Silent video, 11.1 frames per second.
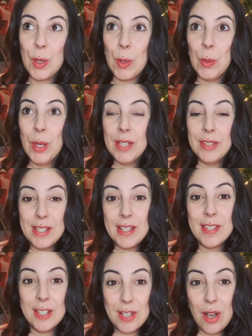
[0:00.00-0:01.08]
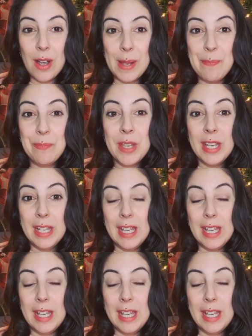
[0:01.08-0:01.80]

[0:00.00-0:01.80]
So this is the time